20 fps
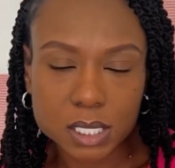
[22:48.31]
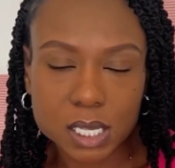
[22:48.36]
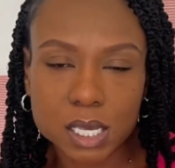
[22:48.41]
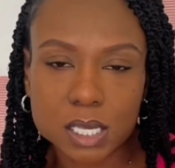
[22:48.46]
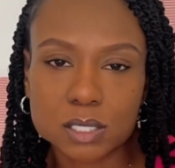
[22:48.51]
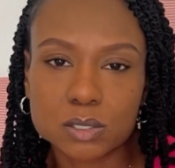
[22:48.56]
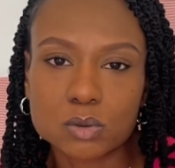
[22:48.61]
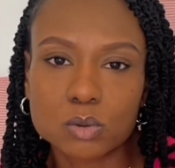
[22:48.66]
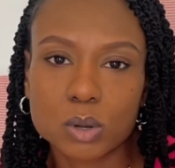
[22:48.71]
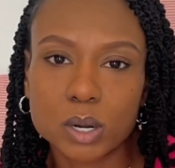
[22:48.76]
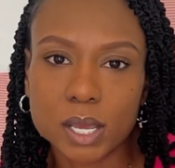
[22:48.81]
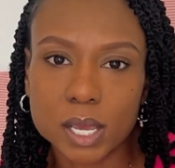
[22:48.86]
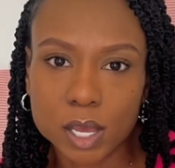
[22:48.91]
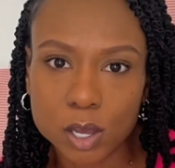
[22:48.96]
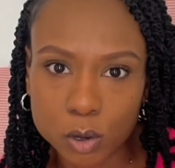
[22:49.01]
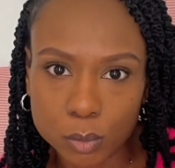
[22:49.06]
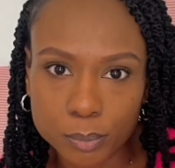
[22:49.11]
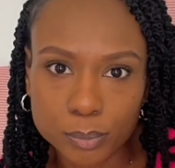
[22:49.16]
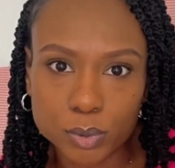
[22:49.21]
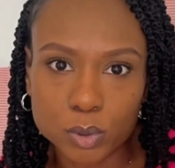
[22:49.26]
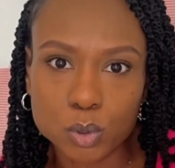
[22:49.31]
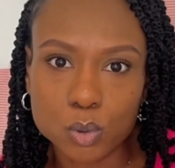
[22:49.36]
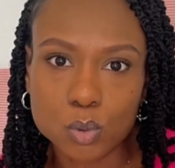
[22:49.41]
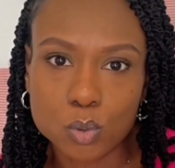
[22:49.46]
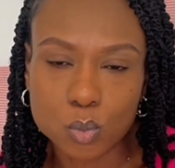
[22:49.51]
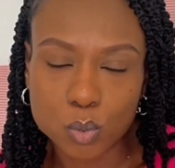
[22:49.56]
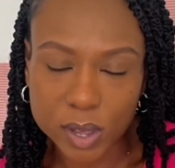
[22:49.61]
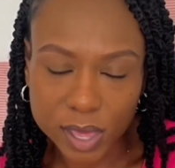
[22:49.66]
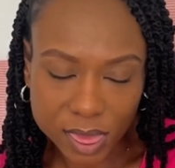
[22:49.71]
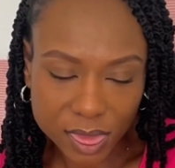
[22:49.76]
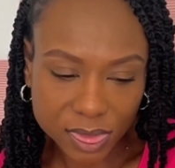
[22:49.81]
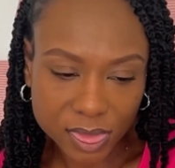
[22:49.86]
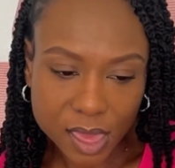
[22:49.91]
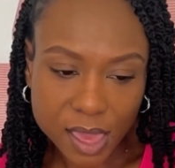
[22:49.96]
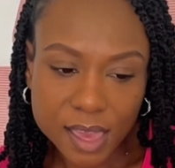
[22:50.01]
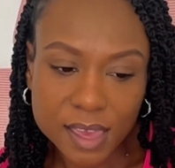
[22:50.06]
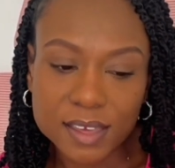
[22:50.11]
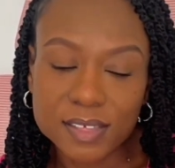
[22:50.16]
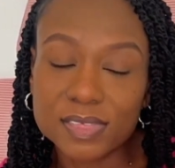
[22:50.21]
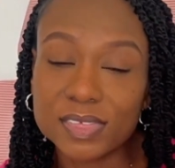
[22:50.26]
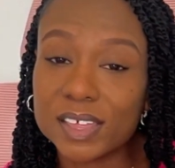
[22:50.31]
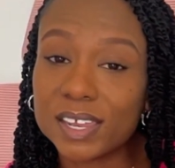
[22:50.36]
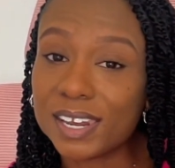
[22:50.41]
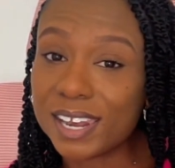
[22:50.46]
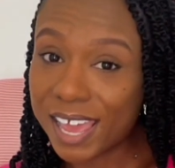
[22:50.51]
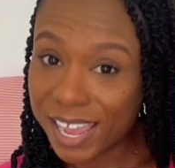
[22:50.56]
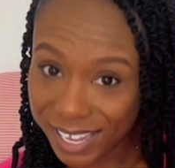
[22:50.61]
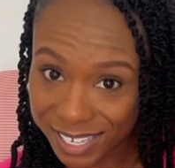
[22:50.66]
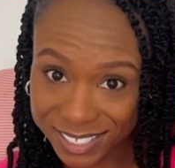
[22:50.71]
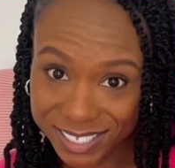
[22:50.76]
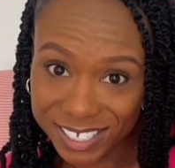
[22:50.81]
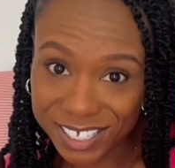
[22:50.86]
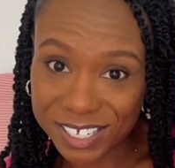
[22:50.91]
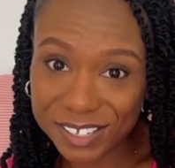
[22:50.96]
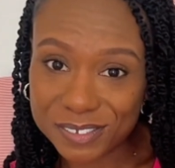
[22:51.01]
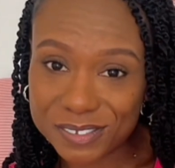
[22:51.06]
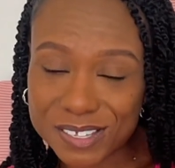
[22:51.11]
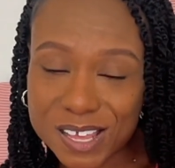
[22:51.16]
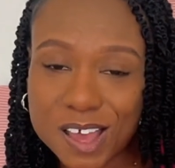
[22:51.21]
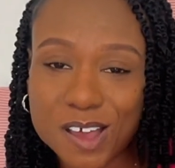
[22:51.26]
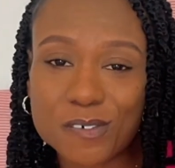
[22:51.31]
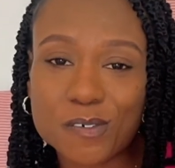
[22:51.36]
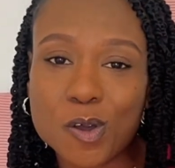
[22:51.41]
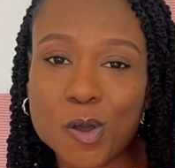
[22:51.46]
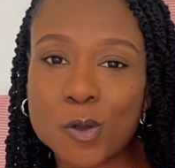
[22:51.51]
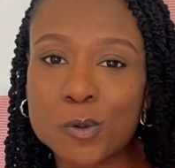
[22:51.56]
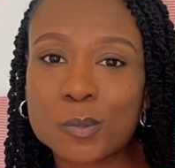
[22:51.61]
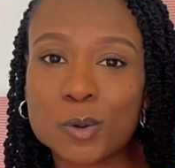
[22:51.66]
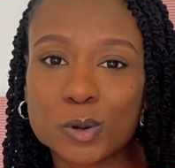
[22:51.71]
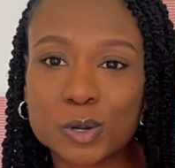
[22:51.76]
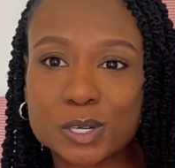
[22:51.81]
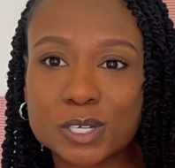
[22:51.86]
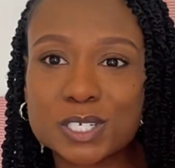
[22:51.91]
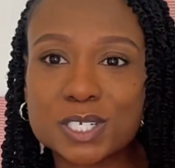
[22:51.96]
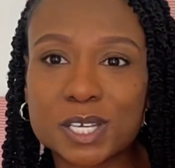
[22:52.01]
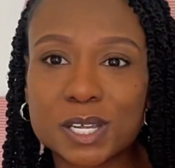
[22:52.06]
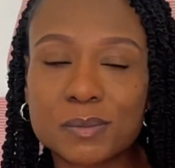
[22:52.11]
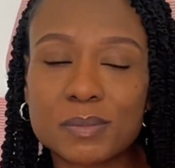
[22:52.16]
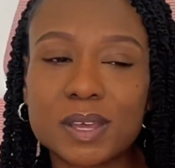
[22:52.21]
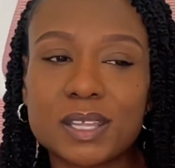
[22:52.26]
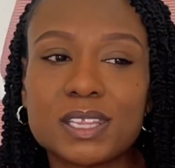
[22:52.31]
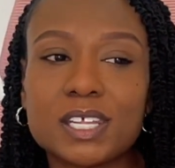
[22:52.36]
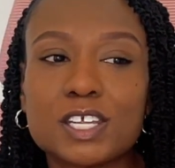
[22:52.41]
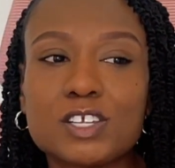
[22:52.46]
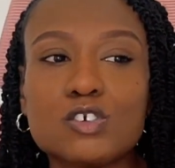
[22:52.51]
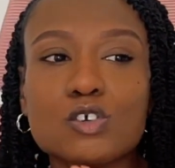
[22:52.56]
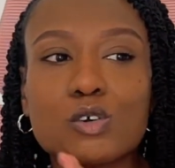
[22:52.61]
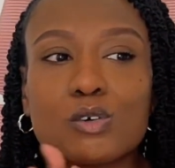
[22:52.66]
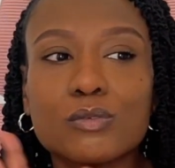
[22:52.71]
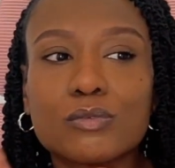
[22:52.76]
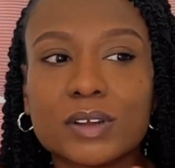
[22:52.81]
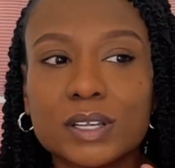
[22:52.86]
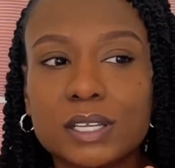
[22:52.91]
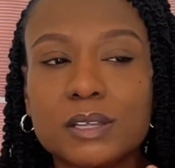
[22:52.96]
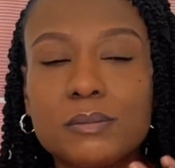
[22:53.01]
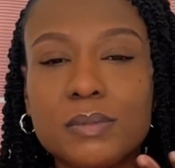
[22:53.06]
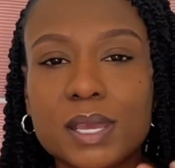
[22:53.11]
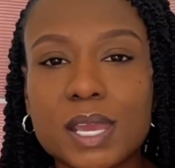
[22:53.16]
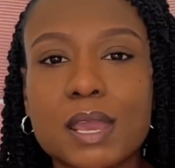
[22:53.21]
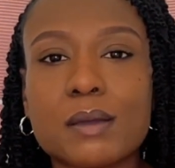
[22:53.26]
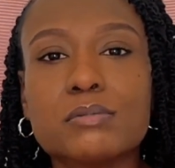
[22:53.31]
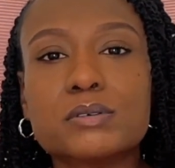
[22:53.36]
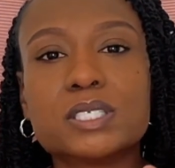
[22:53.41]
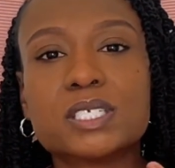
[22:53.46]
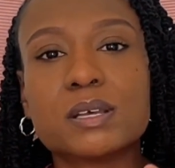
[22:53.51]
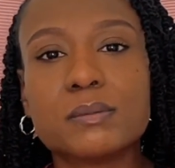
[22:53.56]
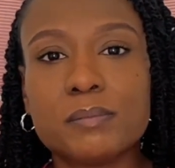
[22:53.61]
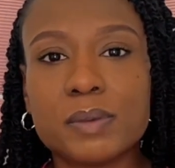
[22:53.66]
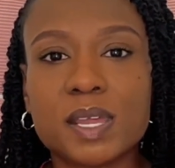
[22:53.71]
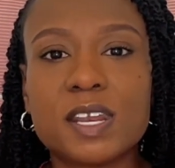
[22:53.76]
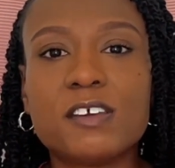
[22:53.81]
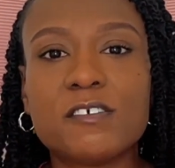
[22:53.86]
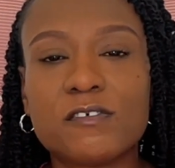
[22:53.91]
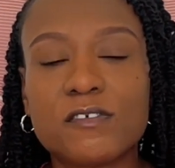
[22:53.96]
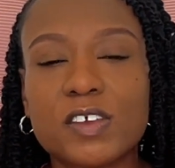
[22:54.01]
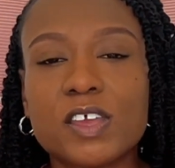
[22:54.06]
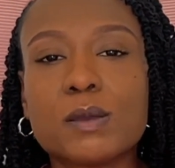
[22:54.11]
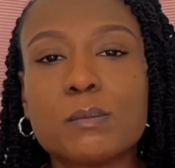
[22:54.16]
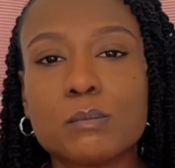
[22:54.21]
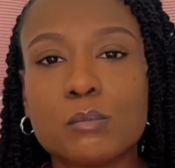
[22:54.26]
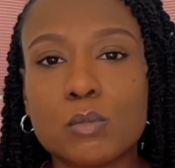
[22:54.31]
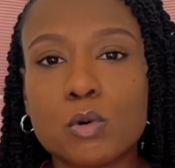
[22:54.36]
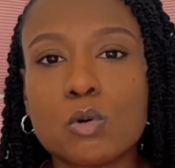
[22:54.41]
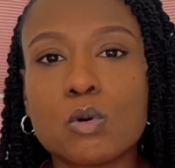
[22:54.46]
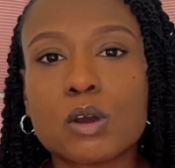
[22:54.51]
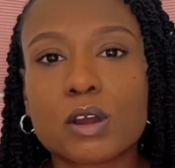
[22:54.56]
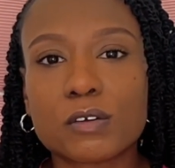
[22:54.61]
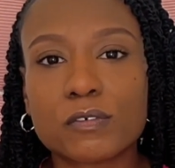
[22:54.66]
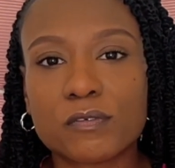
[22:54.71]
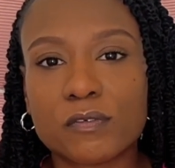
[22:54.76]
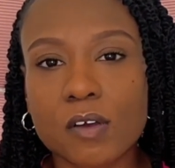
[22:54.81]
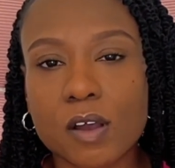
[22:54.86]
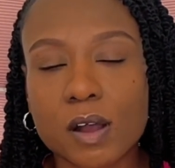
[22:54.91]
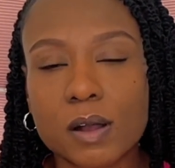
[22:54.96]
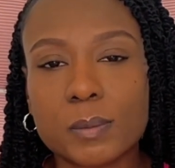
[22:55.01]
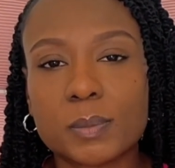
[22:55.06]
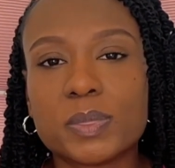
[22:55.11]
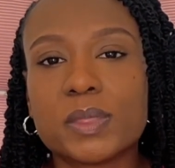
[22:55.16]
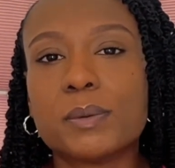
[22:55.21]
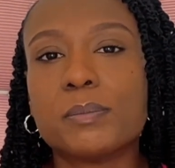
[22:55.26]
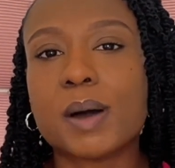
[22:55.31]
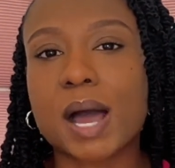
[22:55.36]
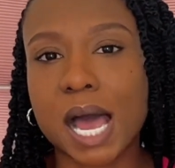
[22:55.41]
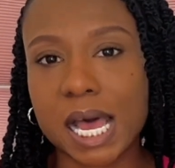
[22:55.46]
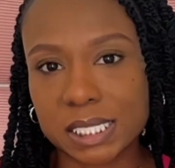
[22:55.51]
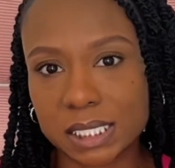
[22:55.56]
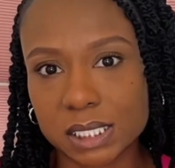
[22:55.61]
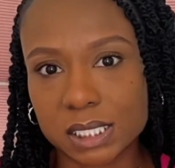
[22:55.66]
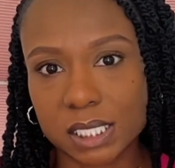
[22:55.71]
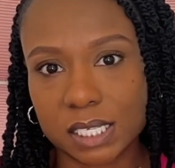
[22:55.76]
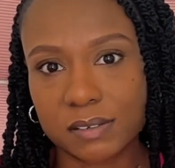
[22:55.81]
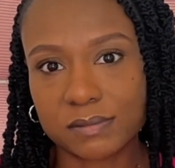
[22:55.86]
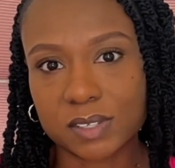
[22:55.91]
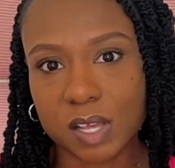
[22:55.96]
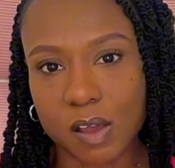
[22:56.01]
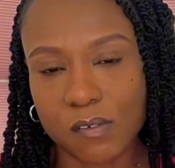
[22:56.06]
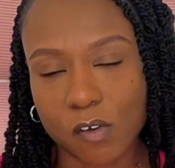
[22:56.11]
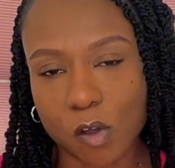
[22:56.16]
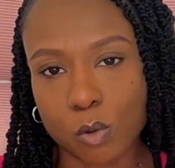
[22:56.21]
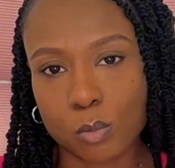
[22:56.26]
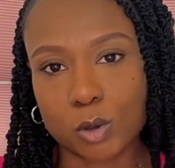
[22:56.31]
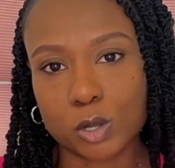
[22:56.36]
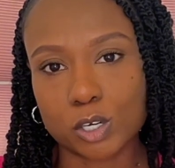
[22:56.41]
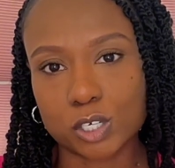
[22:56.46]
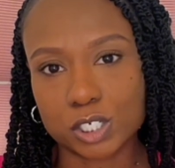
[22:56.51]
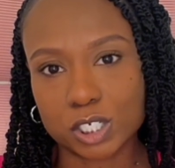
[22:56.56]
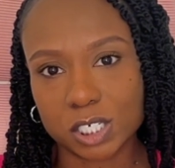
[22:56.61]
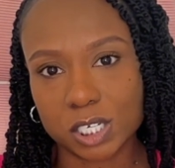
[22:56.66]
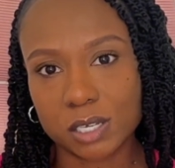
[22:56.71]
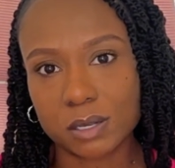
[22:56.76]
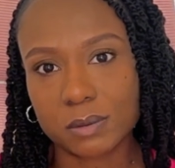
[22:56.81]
is going to help you with the negatives of homeownership, and then you'll really be able to benefit more from the positives of homeownership.